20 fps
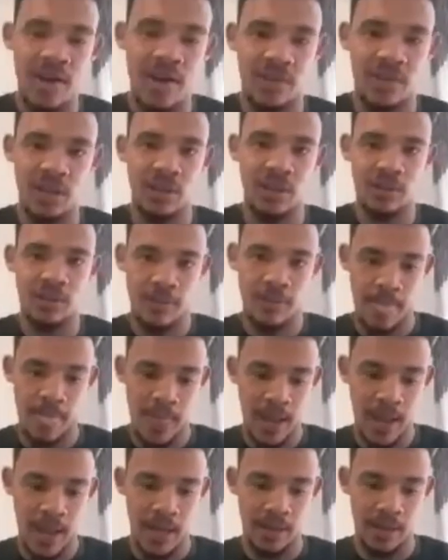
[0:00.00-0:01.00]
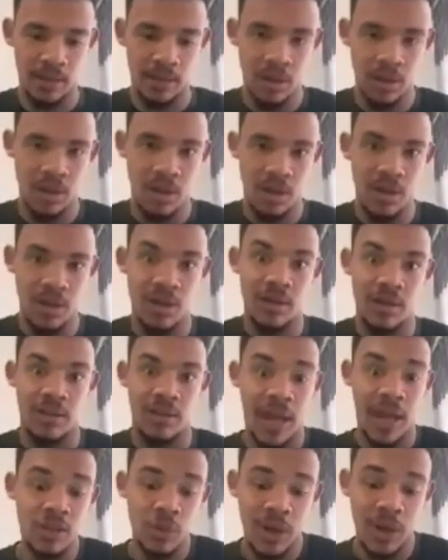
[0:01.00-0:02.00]
0 and yeah,
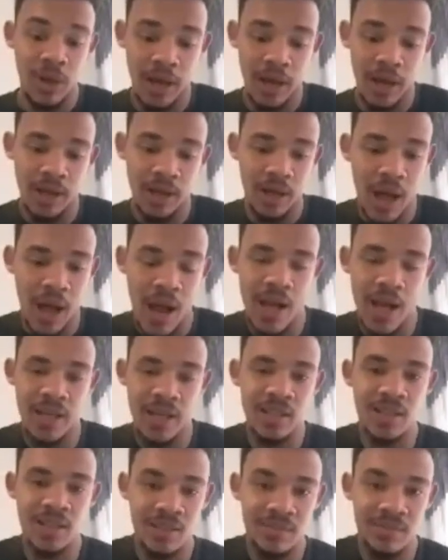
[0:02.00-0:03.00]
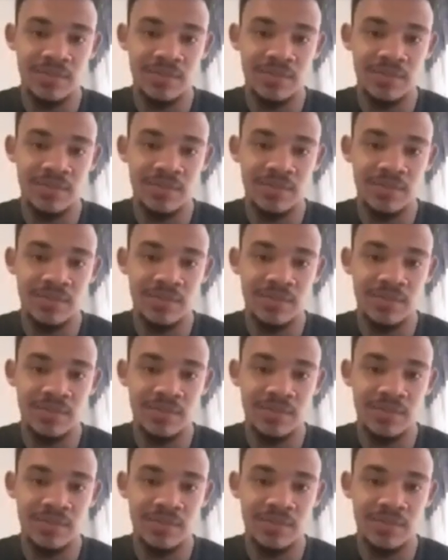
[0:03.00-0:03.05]
that's when I realized